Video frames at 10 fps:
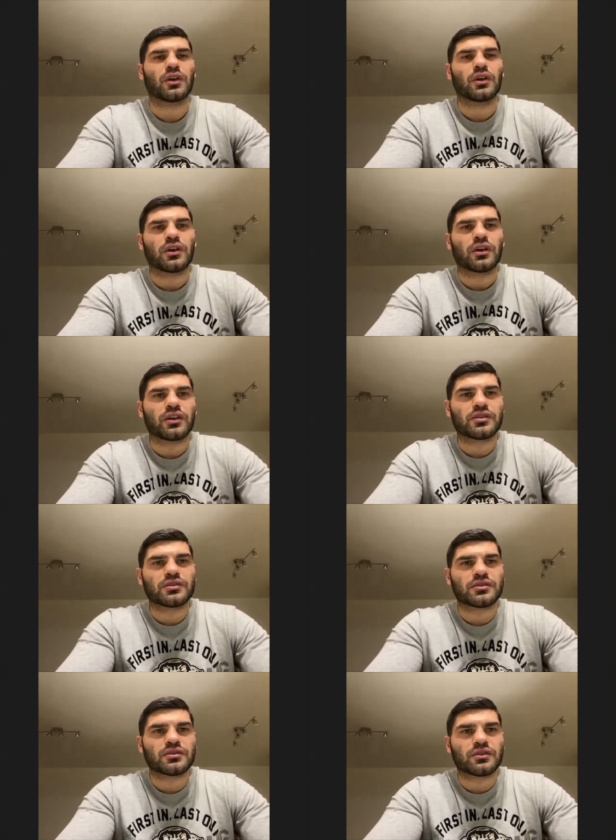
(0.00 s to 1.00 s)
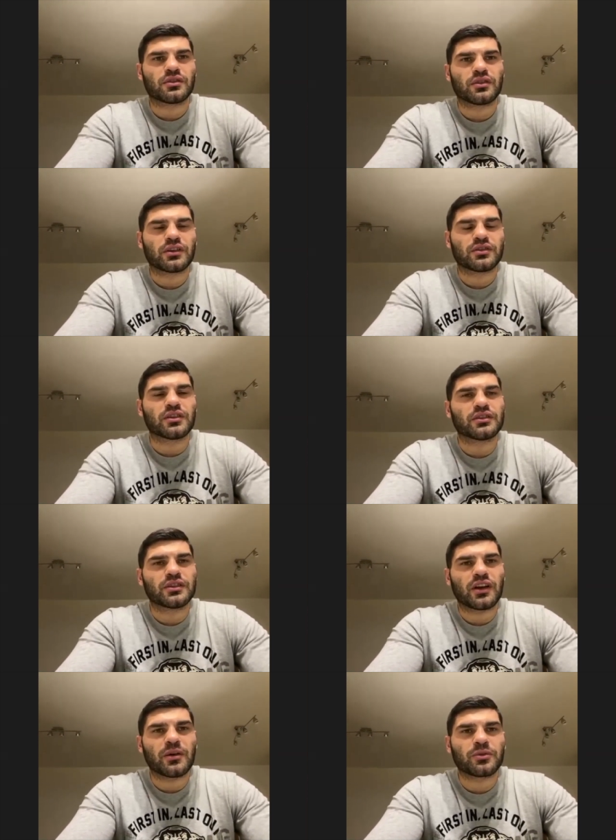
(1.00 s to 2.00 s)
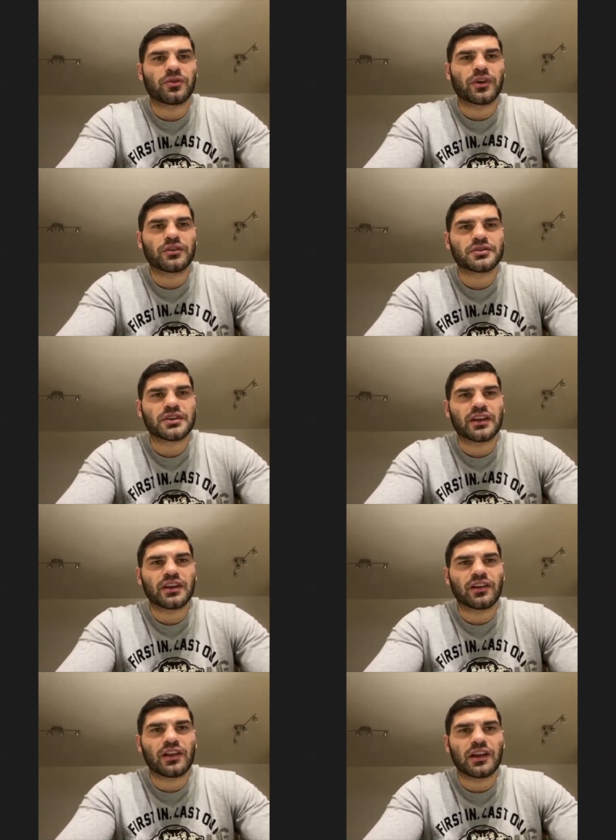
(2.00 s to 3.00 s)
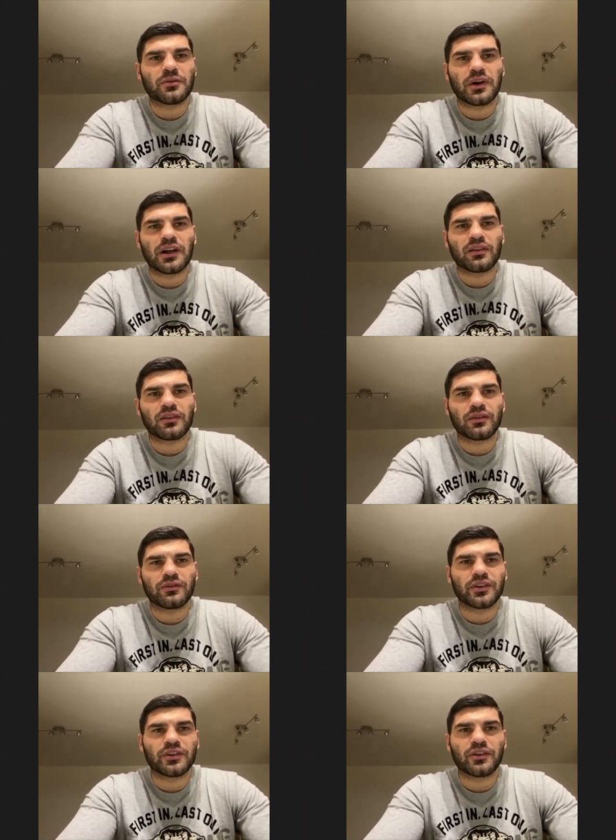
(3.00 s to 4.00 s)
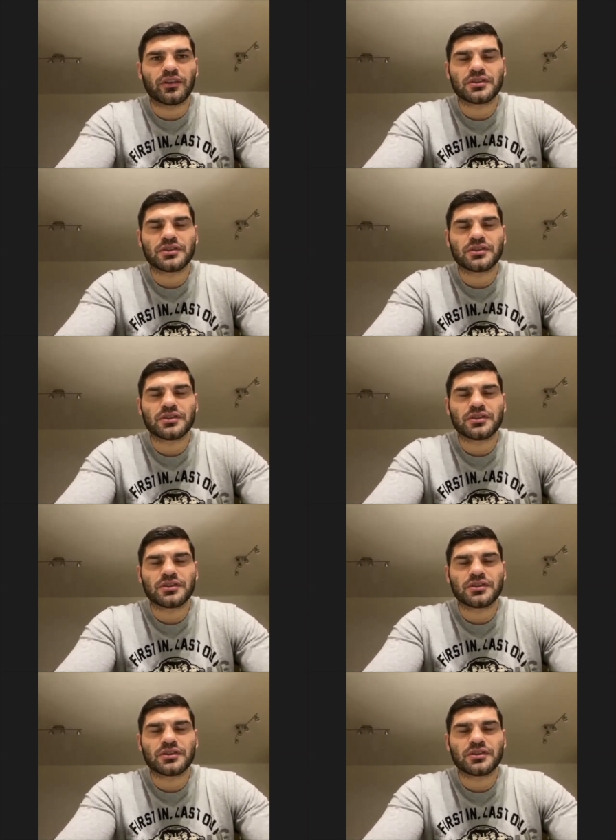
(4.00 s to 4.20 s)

It it interrupts when you say El Animal videos,